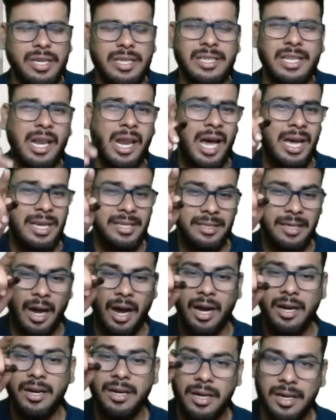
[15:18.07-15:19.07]
The last
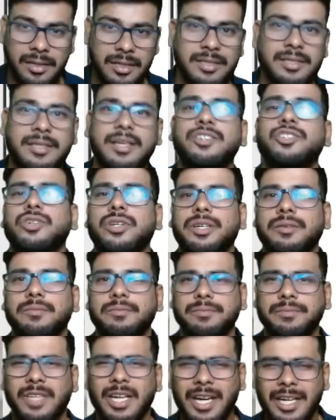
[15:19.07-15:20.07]
100th century,
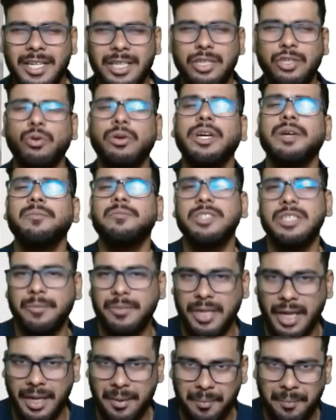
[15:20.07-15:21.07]
it took him some
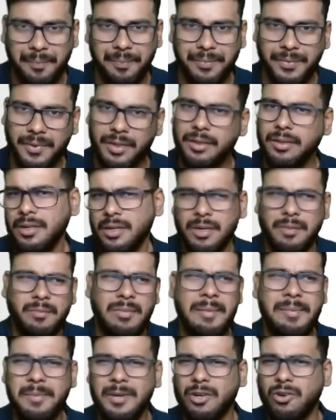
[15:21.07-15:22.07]
time.
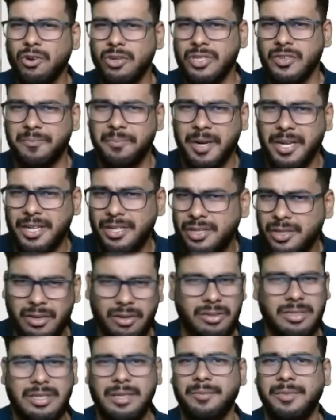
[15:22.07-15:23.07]
Maybe because of pressure or
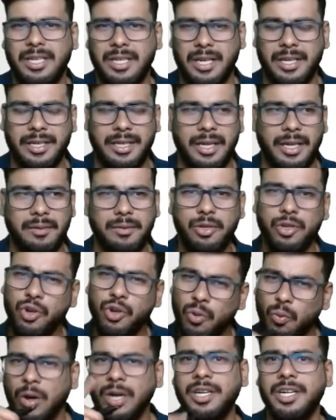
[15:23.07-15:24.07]
something like that. You know
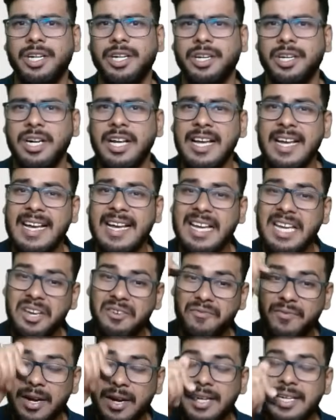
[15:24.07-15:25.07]
what he did? He
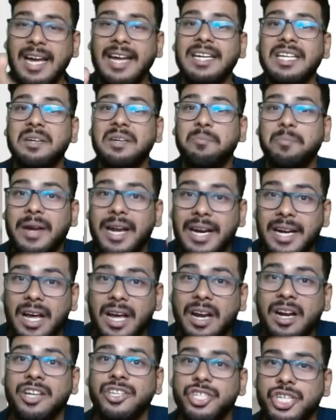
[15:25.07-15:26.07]
went and he played
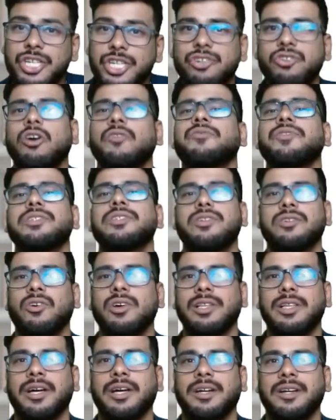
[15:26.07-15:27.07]
Ranji trophies and all
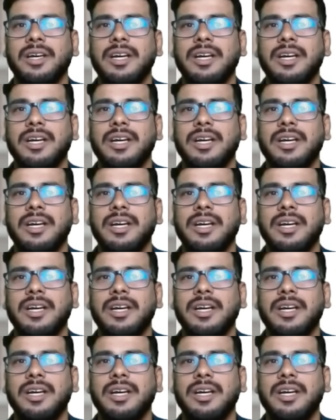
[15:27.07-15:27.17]
that.